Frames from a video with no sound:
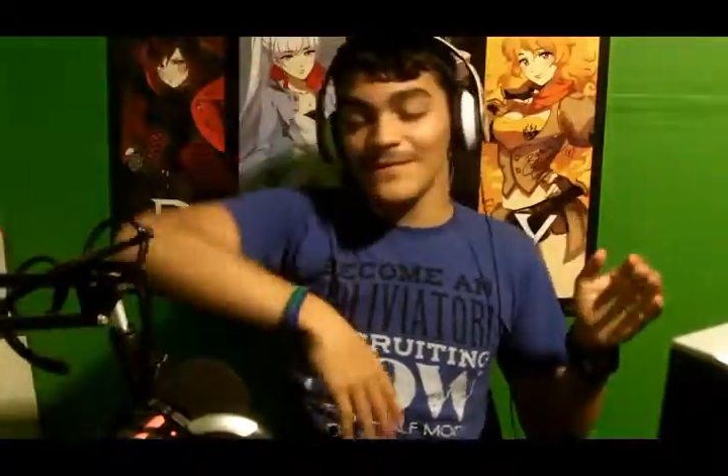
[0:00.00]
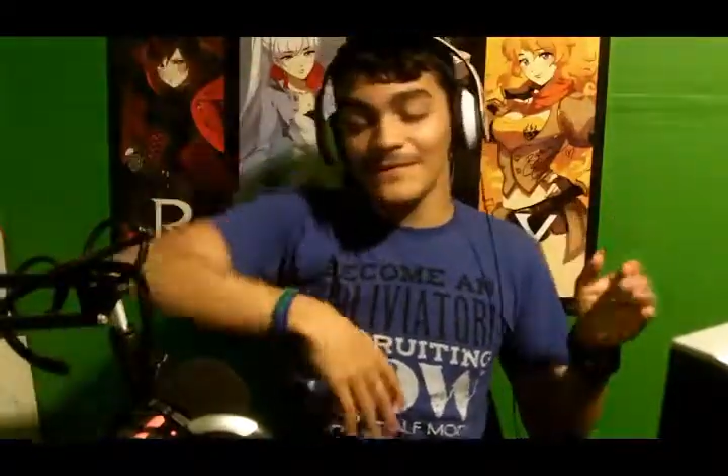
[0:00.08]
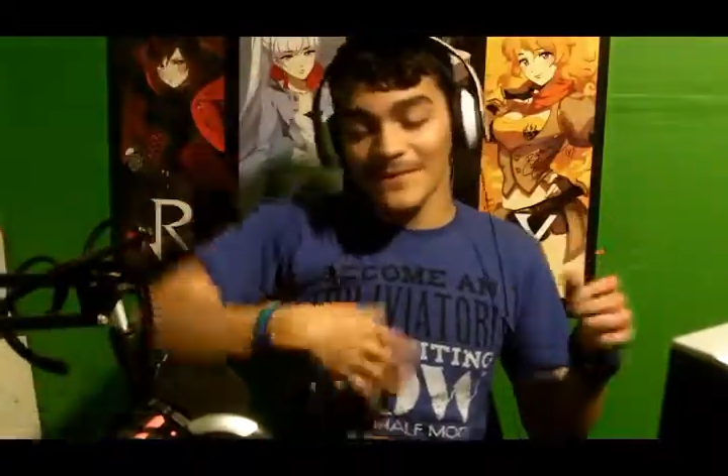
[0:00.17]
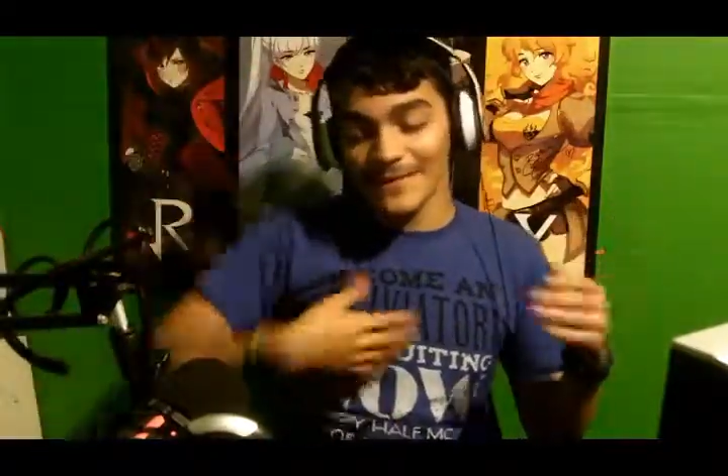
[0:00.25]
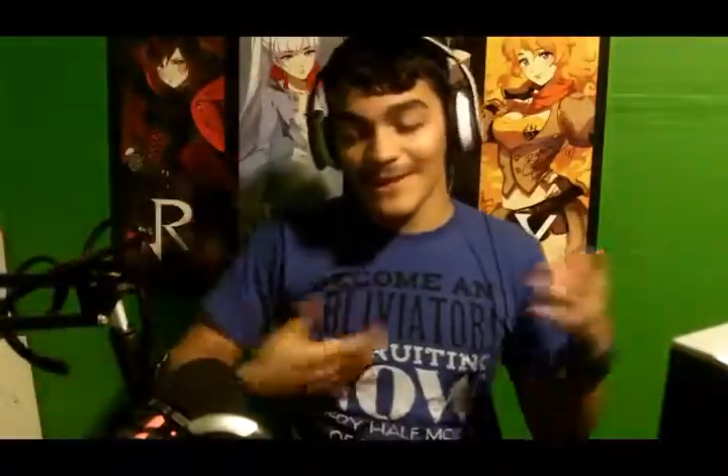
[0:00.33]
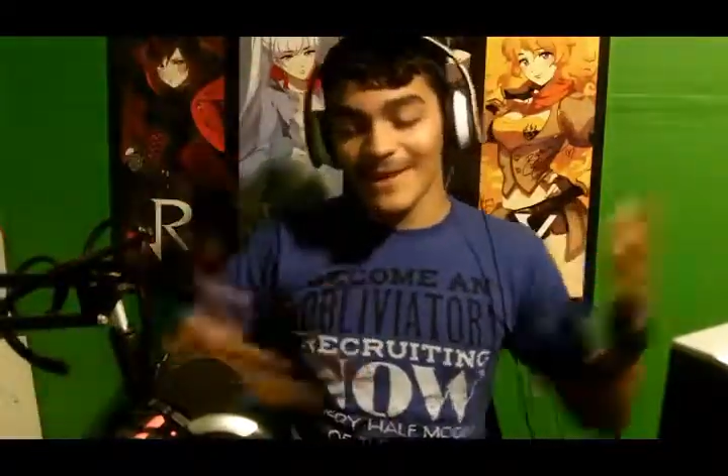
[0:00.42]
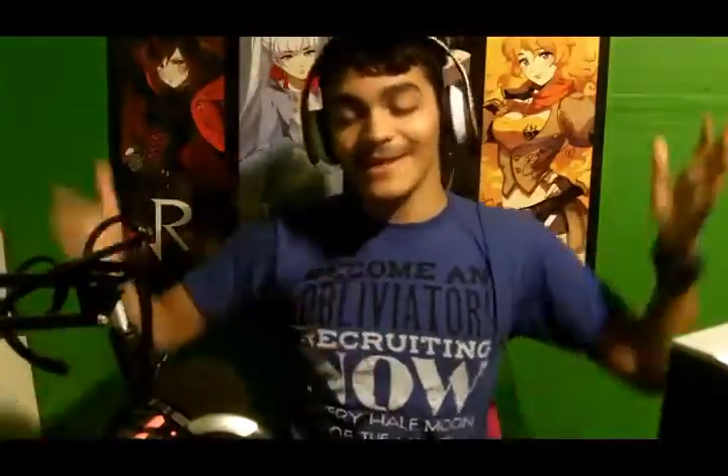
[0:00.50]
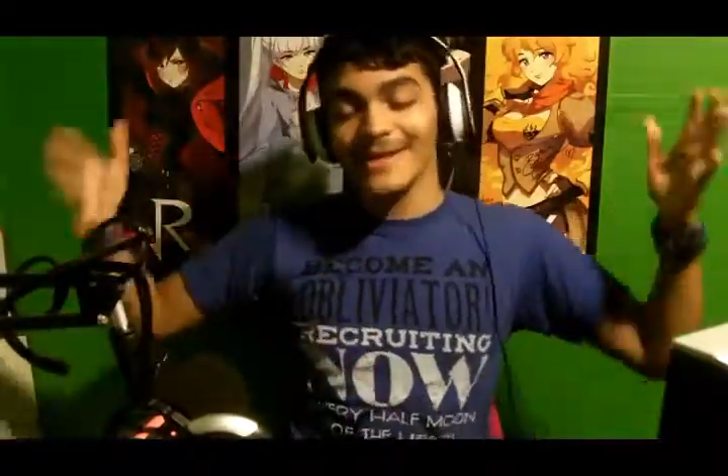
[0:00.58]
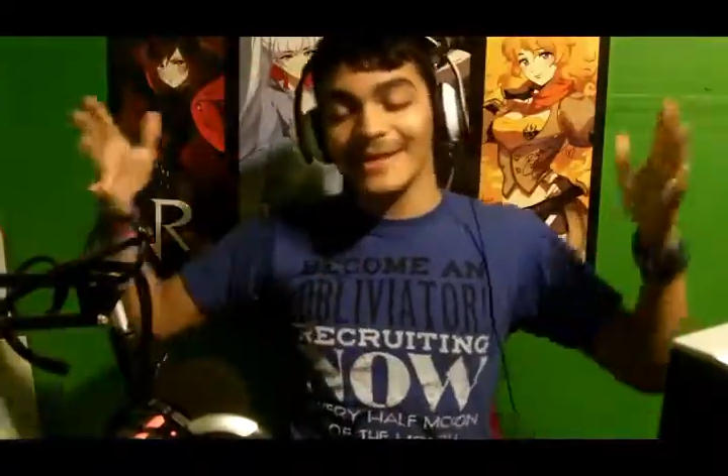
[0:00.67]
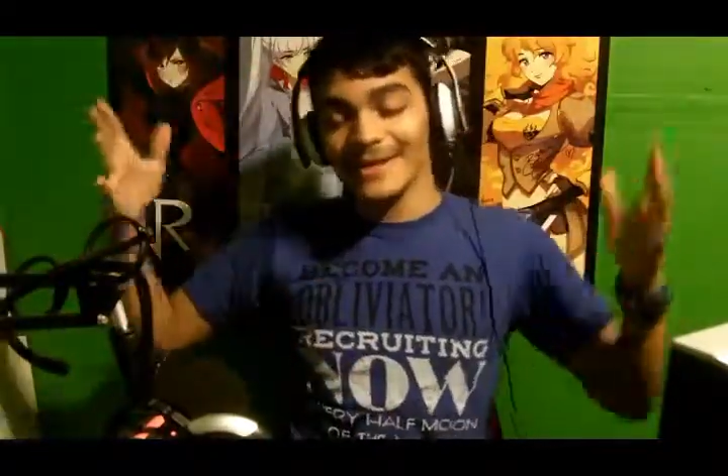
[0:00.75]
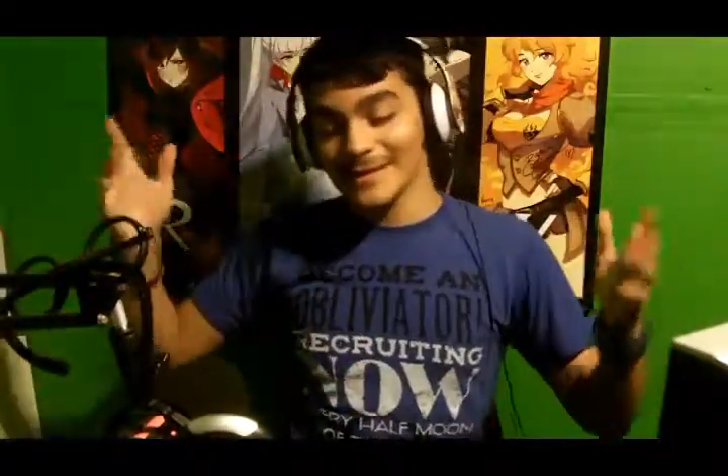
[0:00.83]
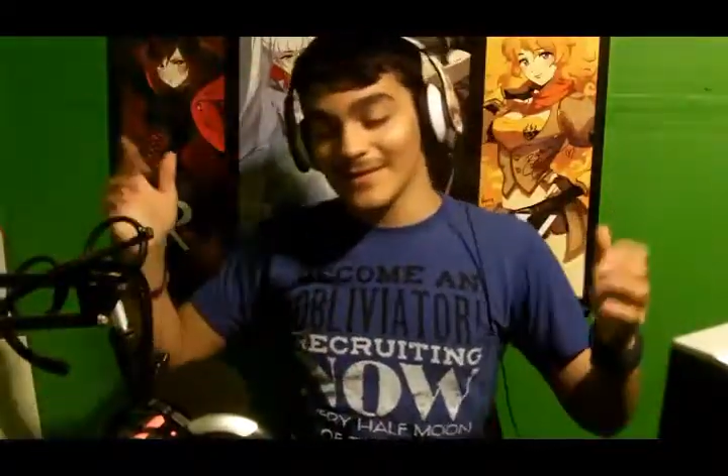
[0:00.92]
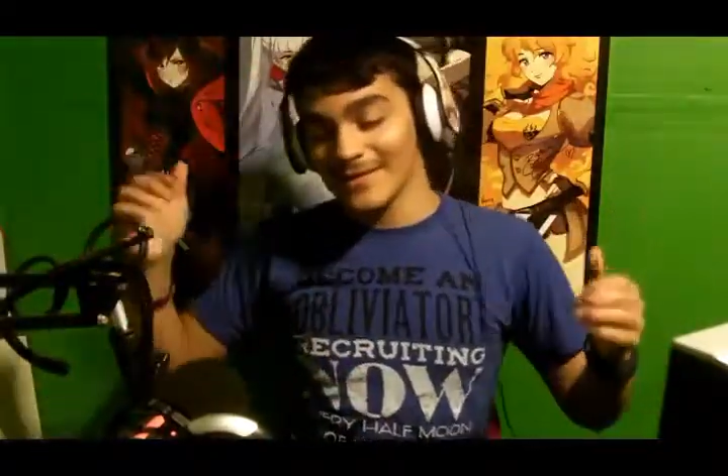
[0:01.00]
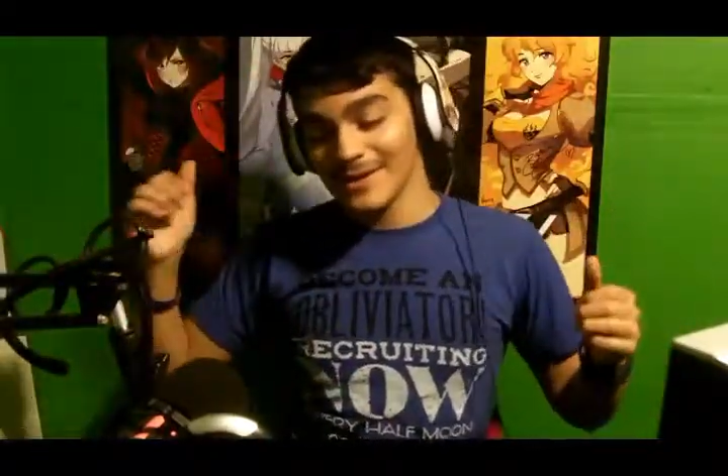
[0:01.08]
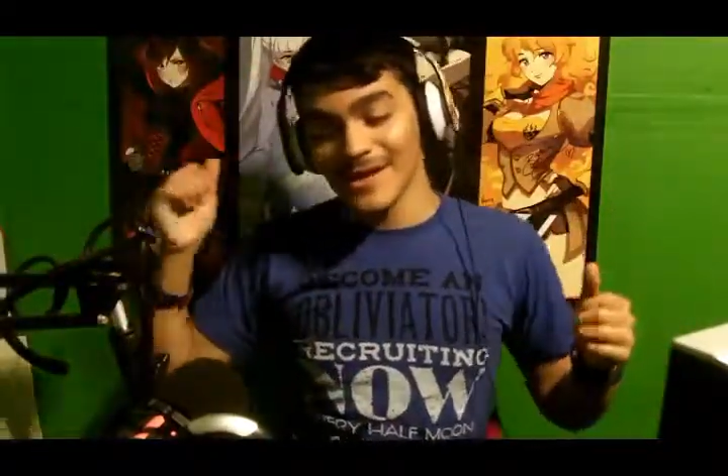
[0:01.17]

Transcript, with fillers: If you like it, leave a